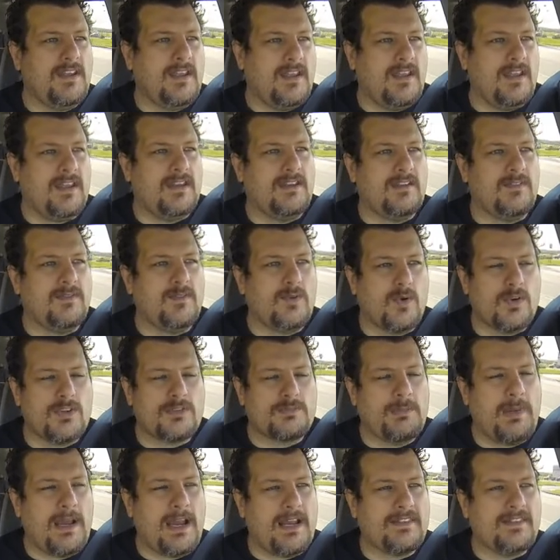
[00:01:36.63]
And of
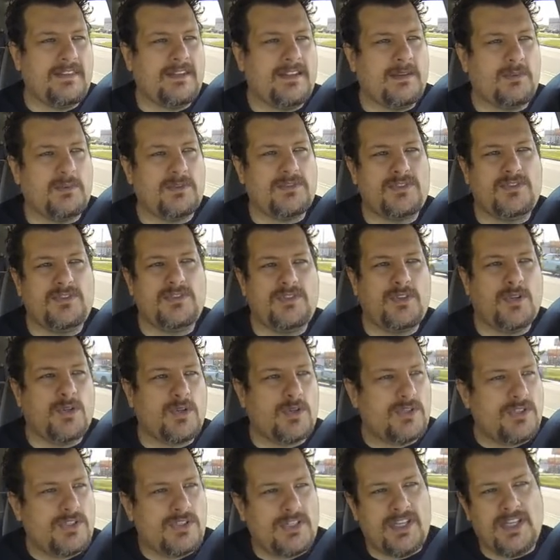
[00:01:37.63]
course, back then it was
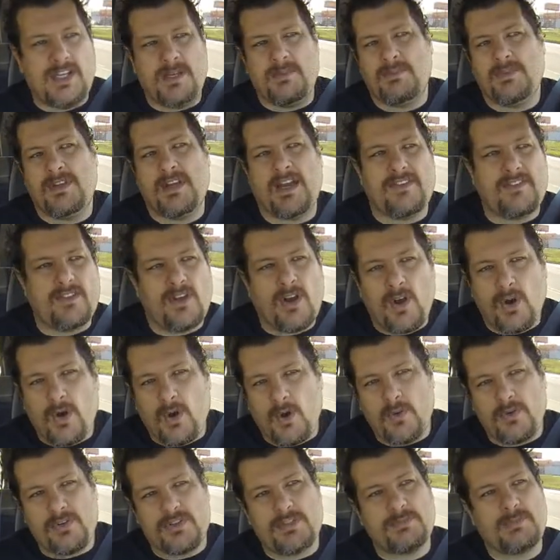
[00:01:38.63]
dirt cheap, got the
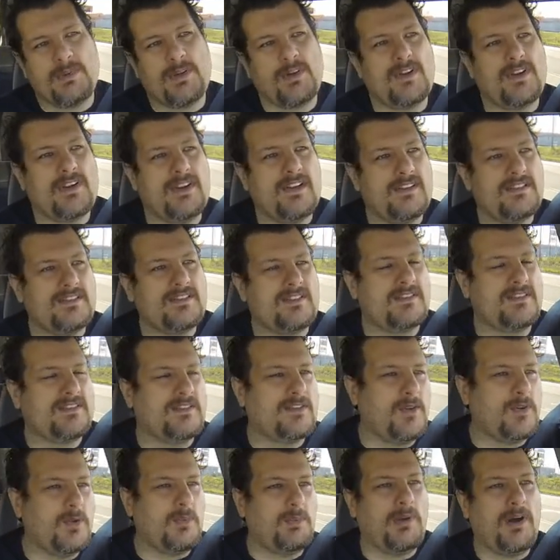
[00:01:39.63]
whole experience the
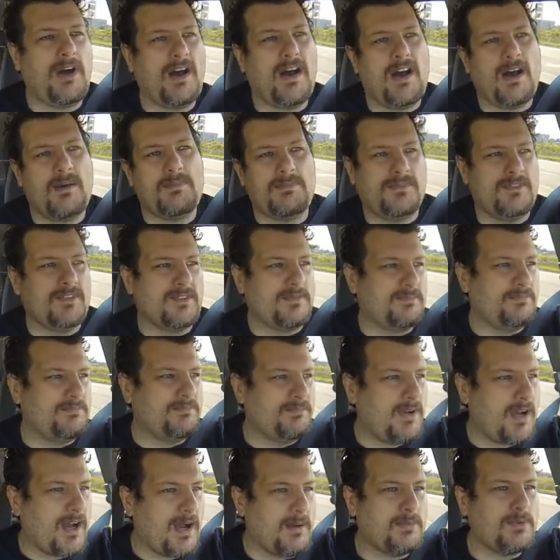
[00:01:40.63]
soda pop, the
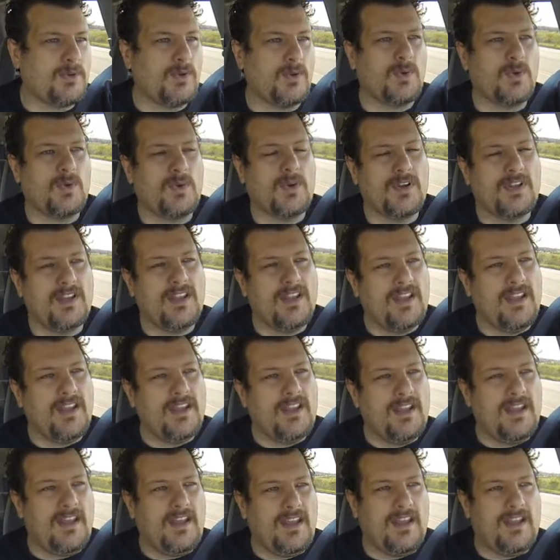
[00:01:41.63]
popcorn.
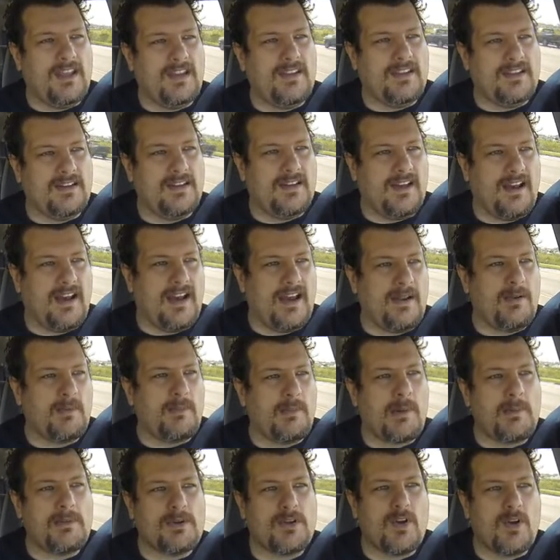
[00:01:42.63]
And uh, I
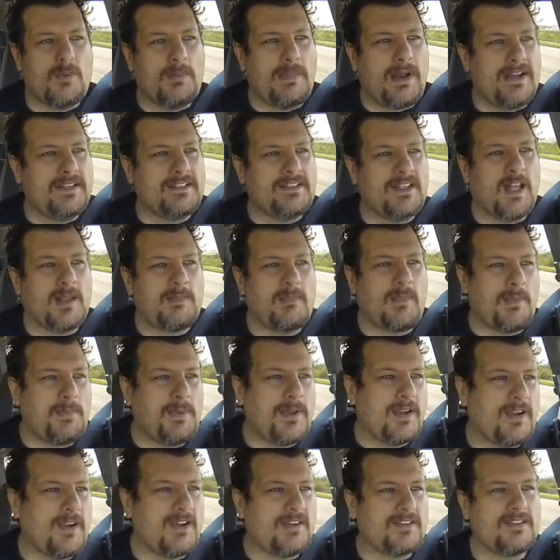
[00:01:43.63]
remember going back and telling my
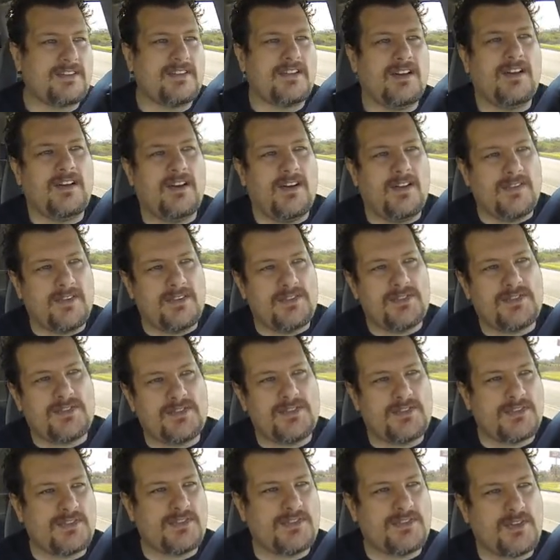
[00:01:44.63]
parents, oh, this
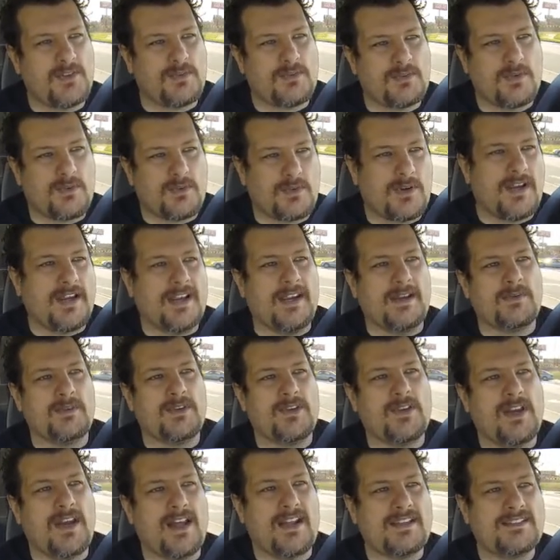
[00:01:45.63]
is just so great.
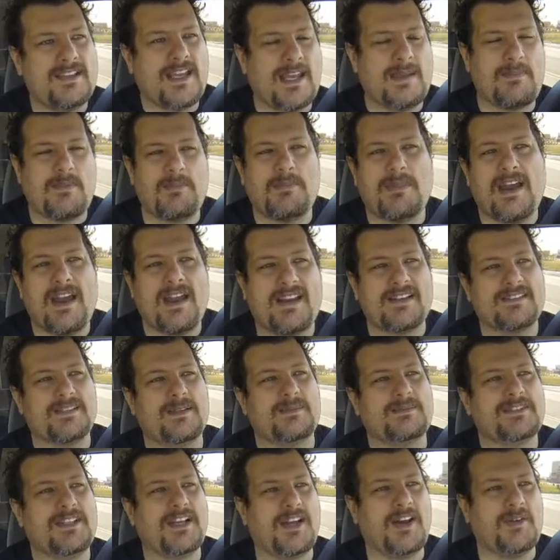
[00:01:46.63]
You got to take me back
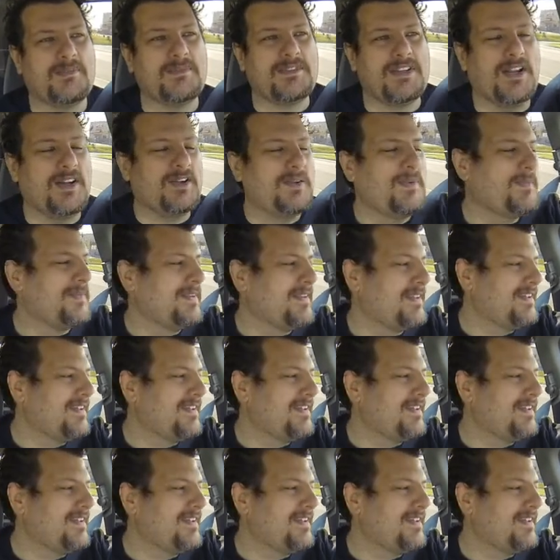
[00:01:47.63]
sometime, you know.